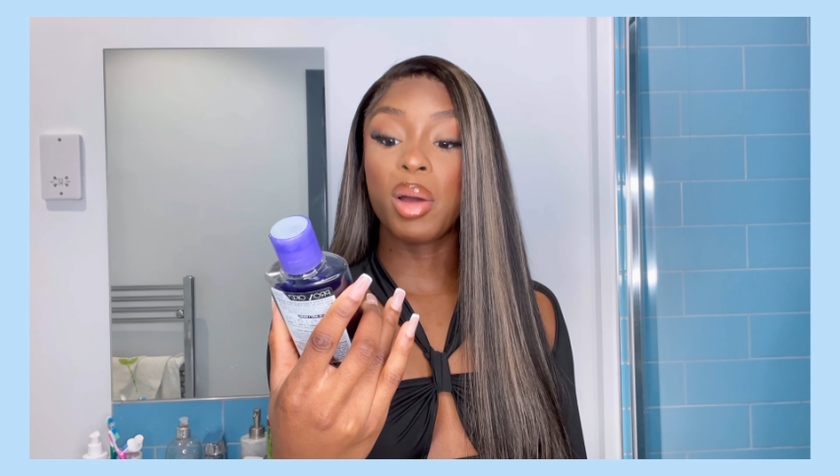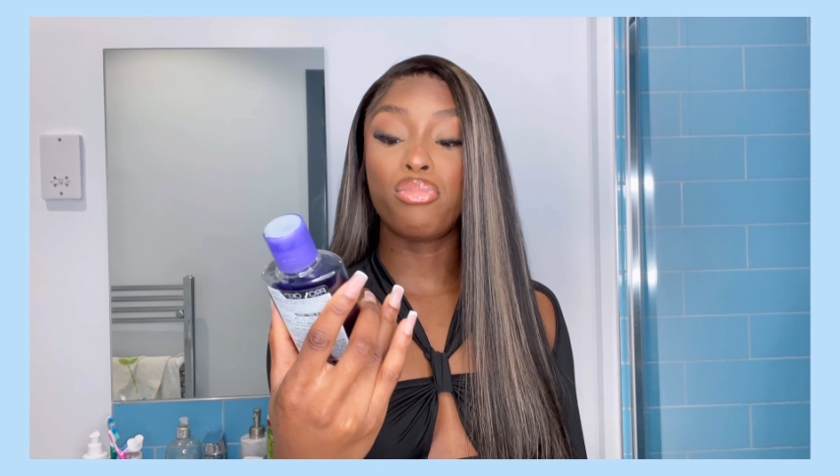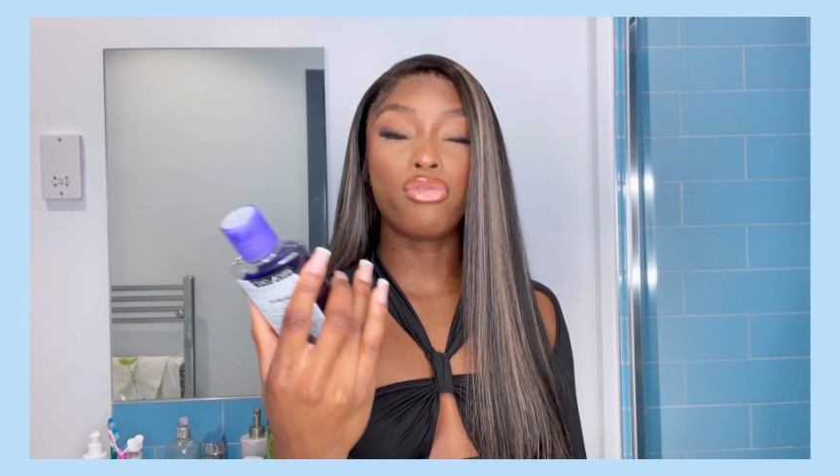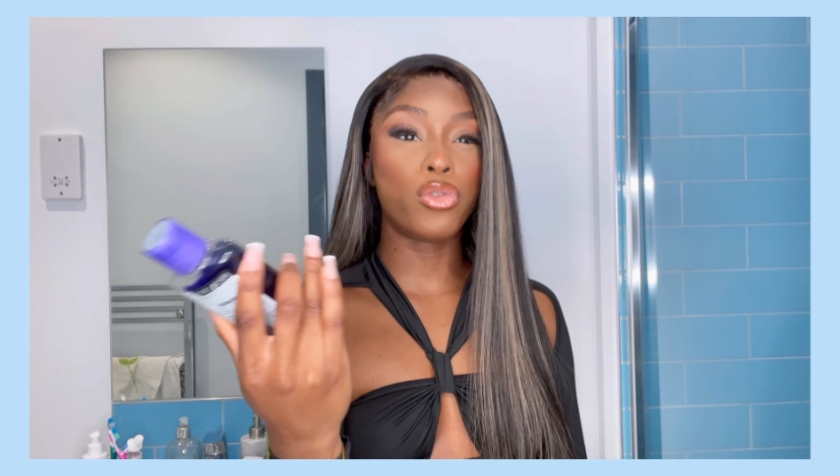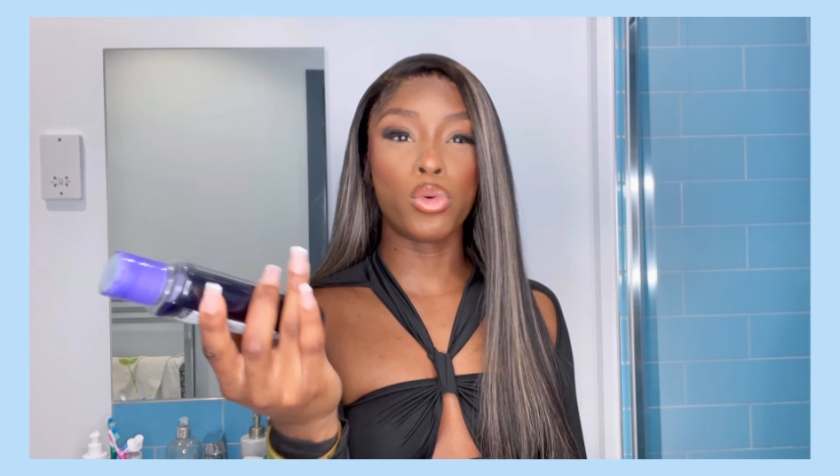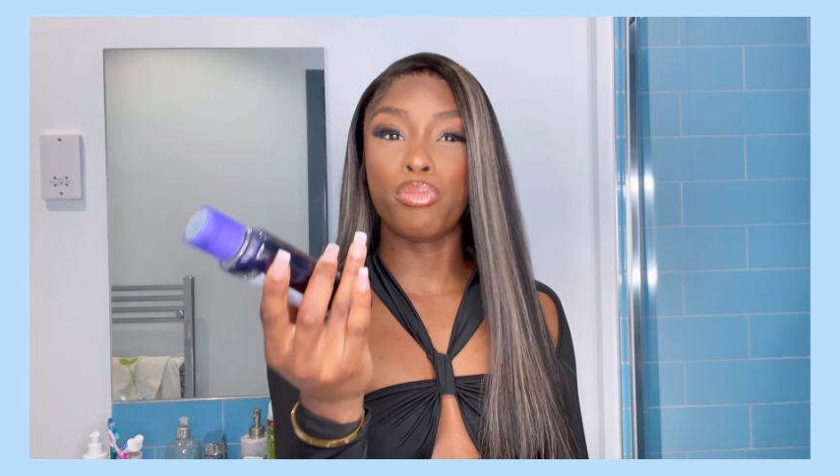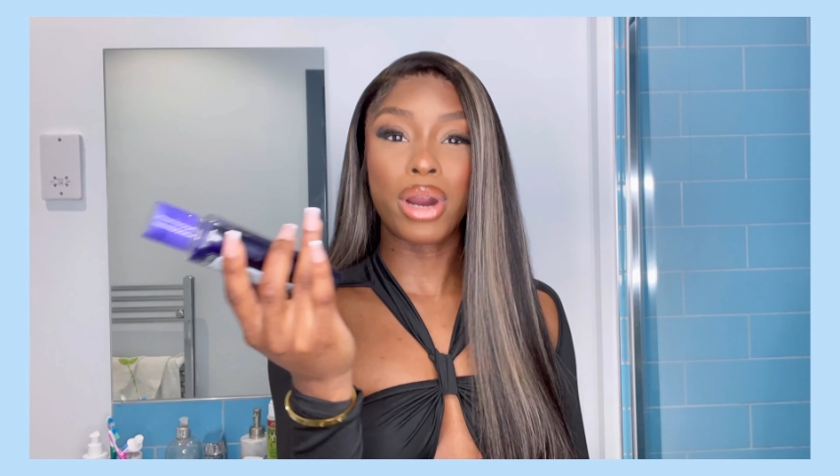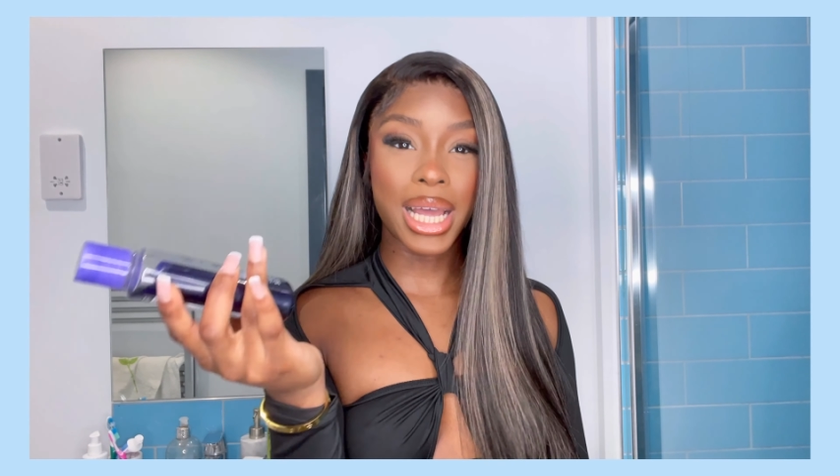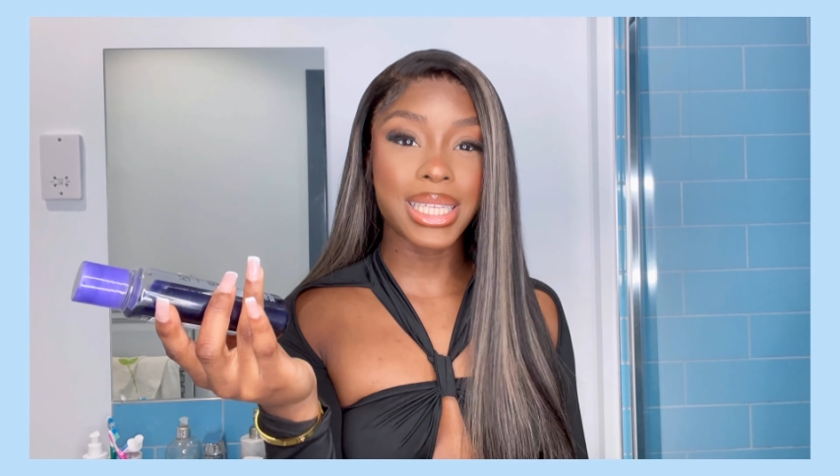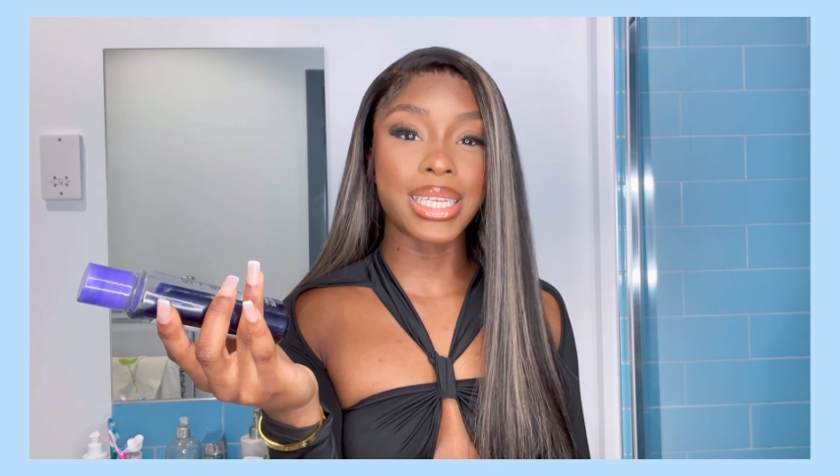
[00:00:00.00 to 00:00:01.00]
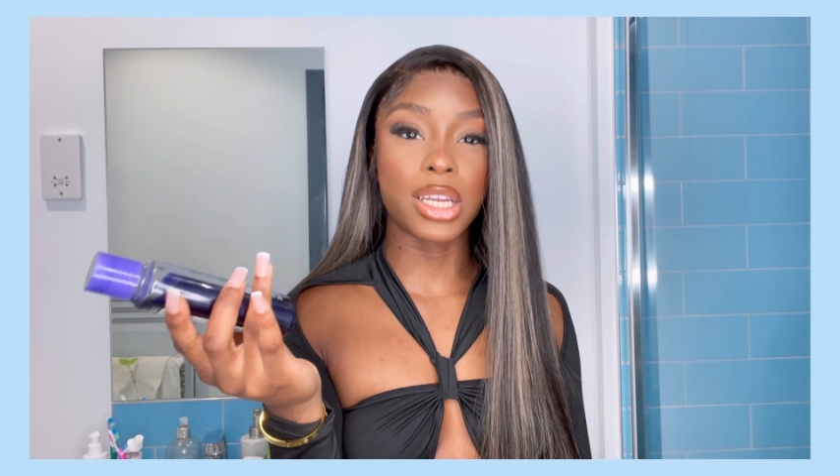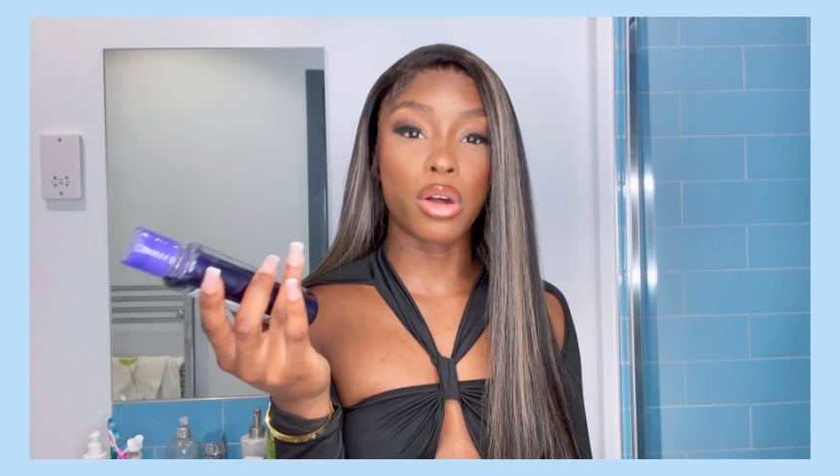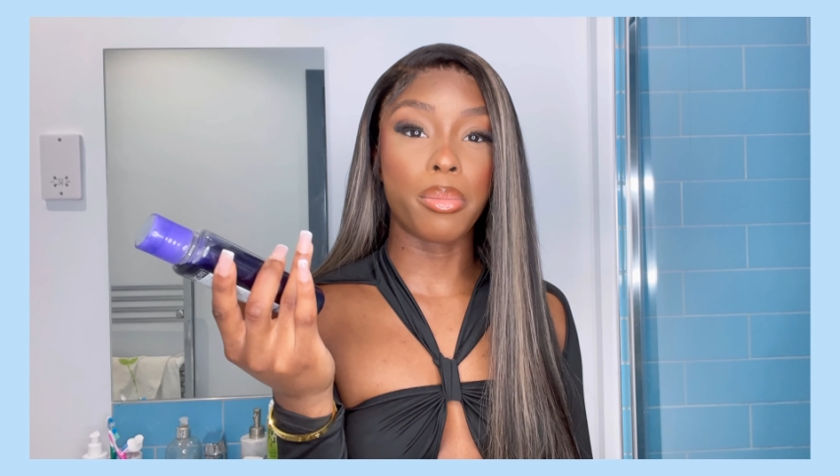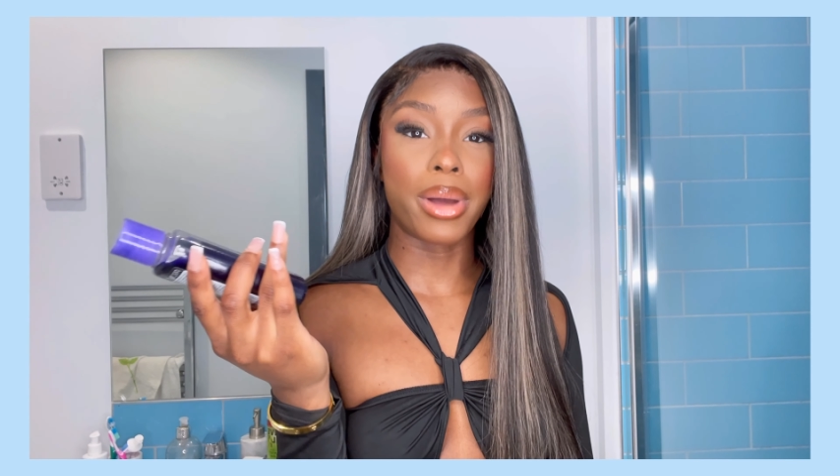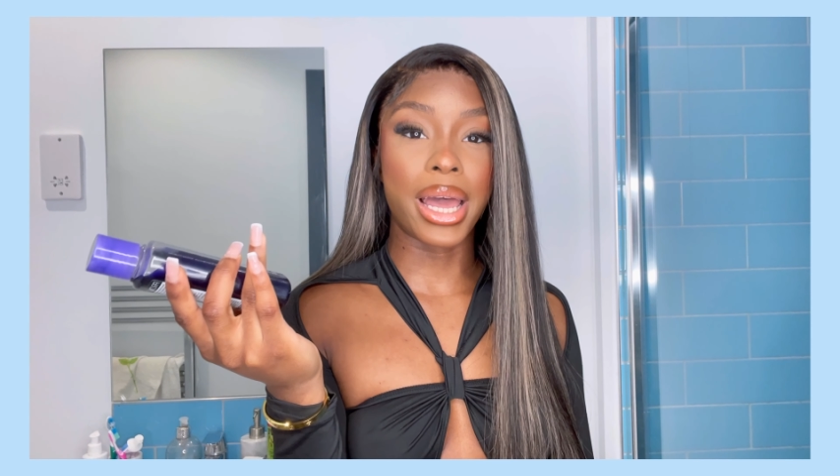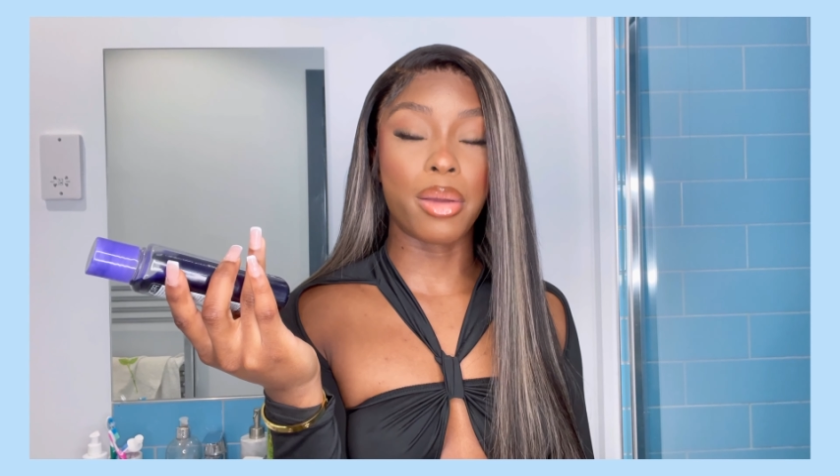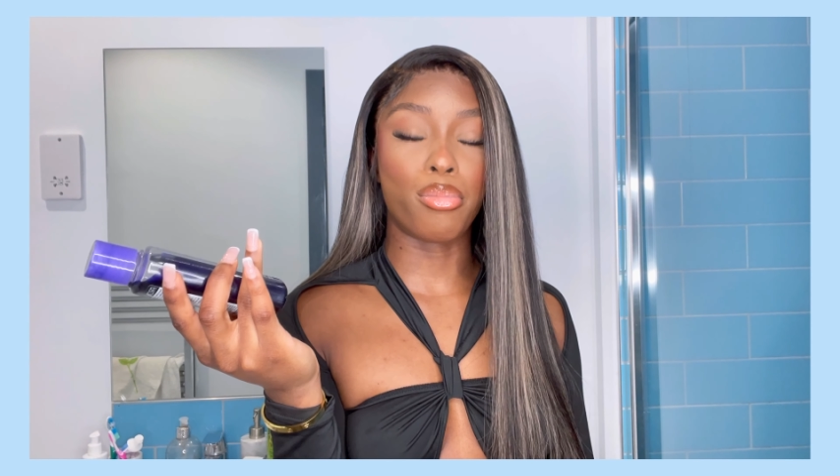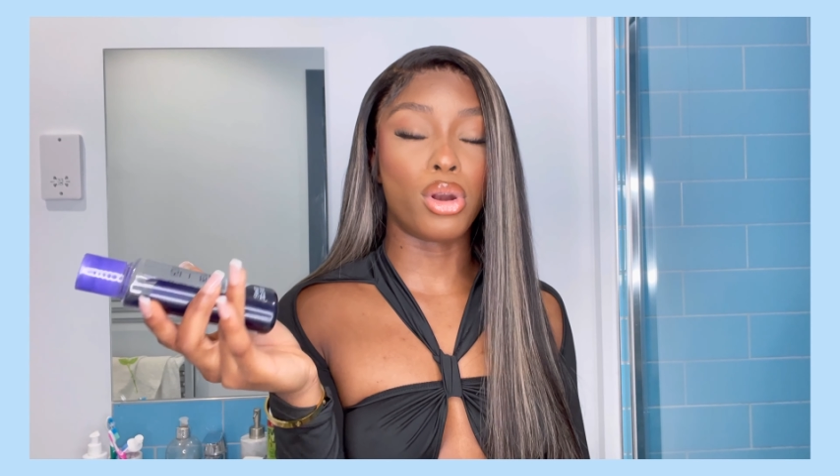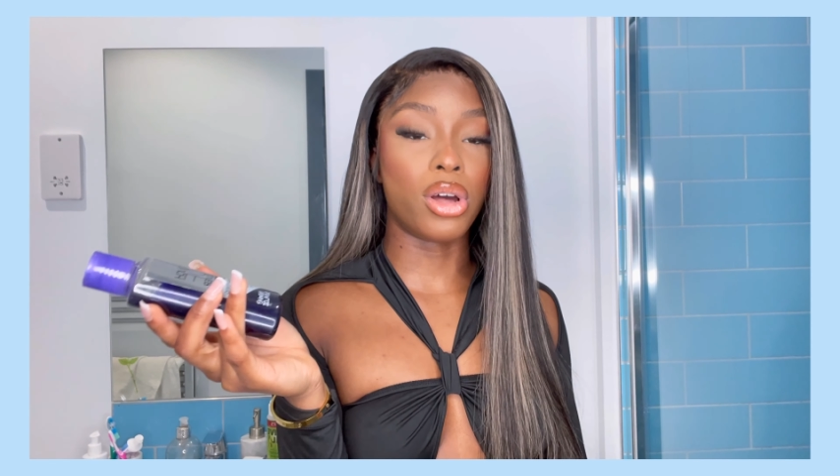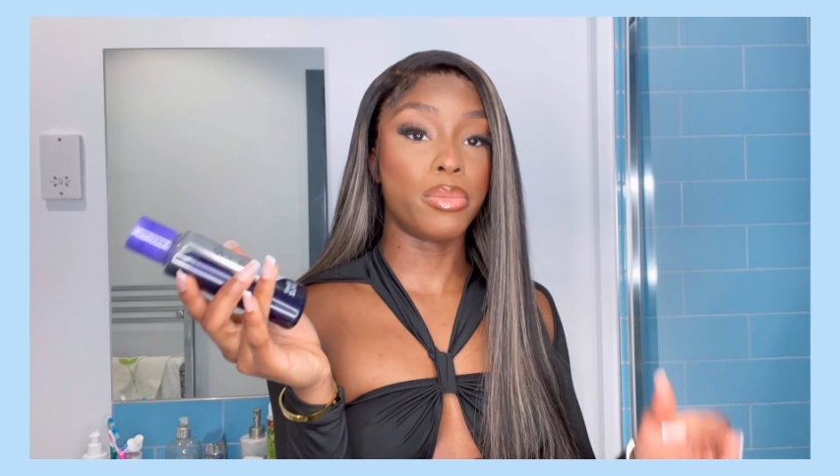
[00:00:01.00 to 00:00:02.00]
for brightening up my
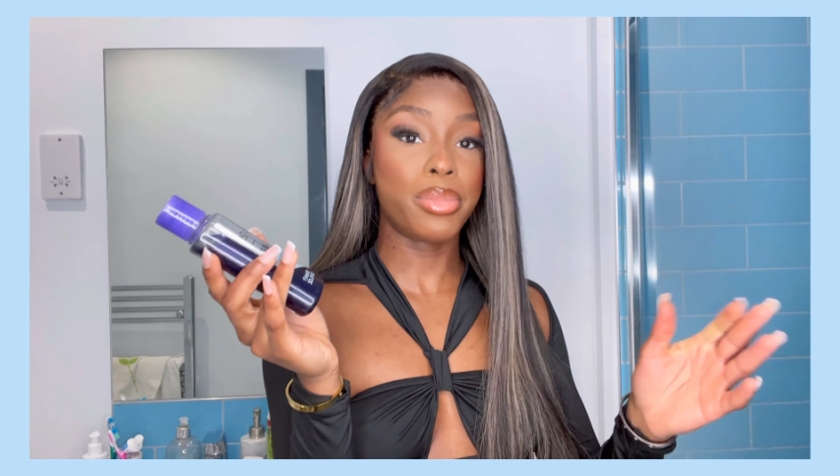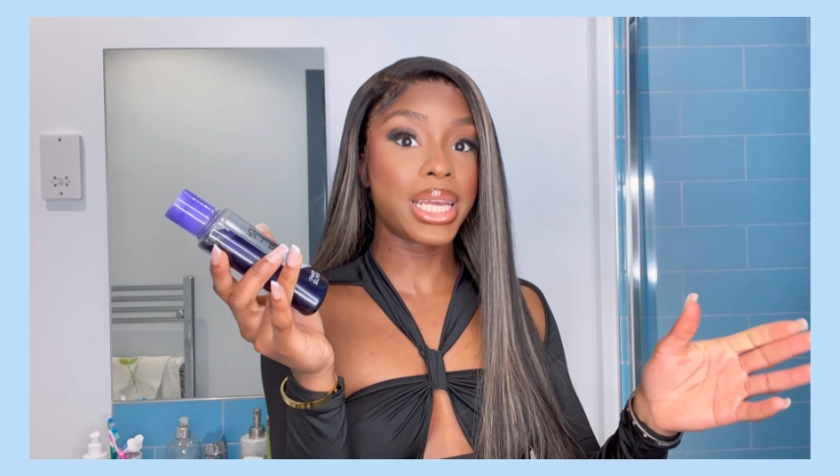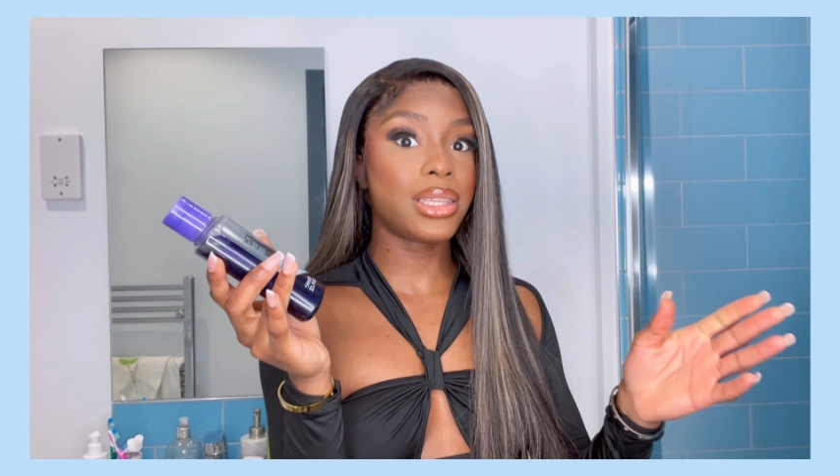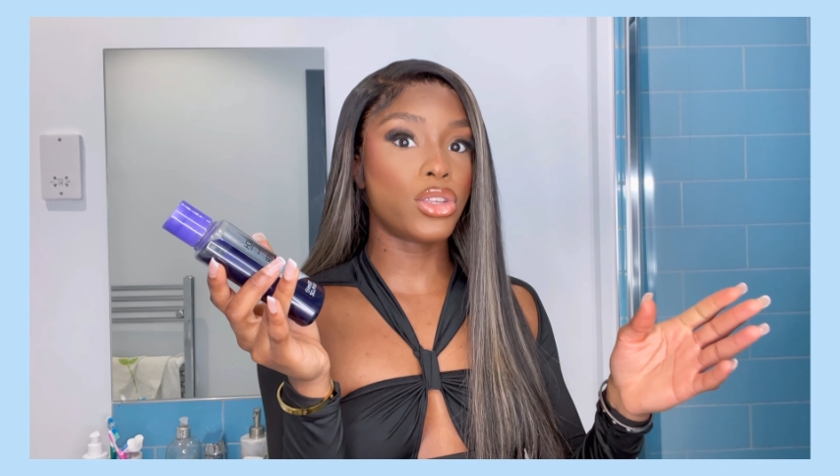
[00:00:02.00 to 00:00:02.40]
blonde bits.